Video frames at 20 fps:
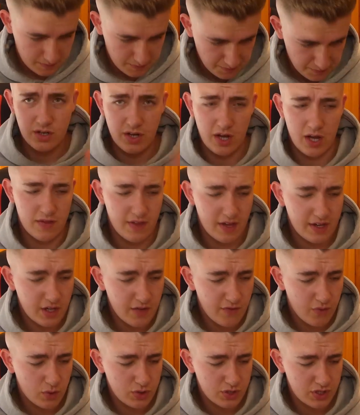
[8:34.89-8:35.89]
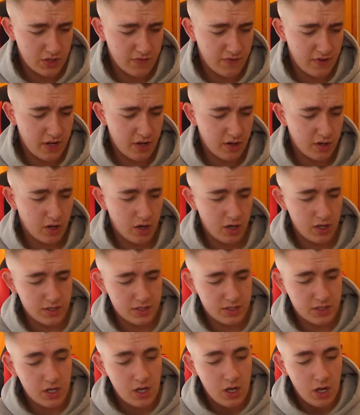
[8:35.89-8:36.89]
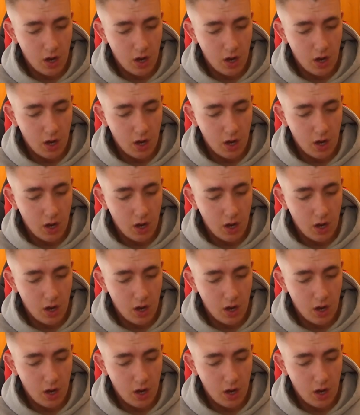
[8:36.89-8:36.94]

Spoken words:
So yeah, thank you for watching this video, guys.